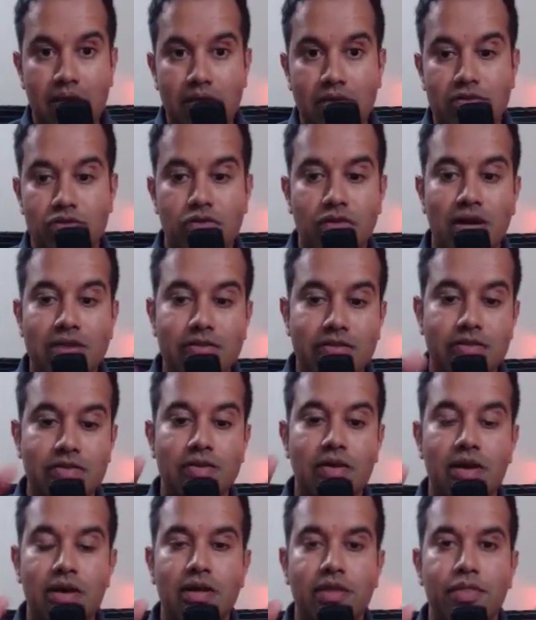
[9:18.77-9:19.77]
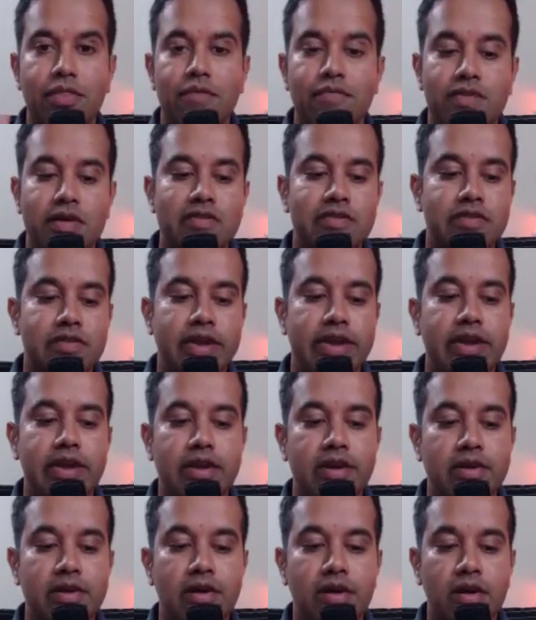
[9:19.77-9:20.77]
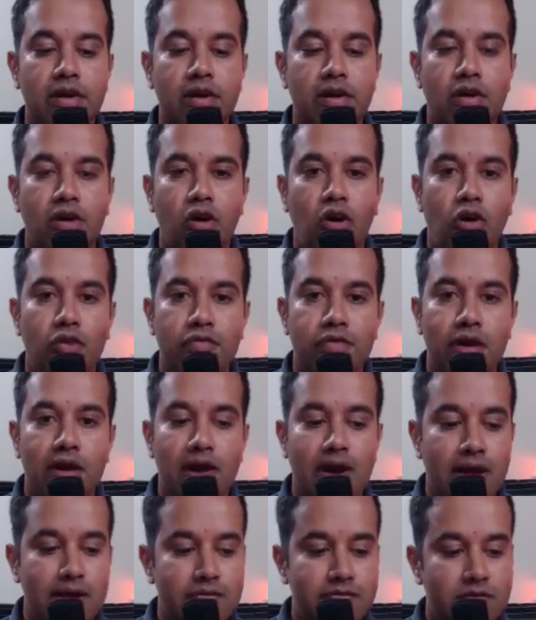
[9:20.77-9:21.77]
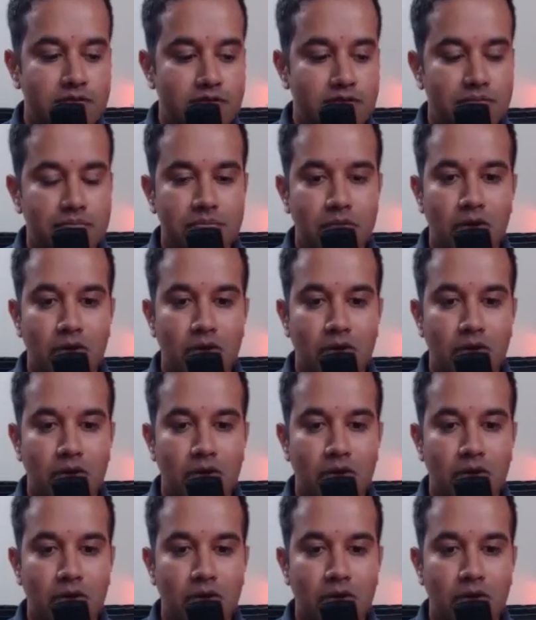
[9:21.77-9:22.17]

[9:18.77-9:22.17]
So that's the first area of our lives.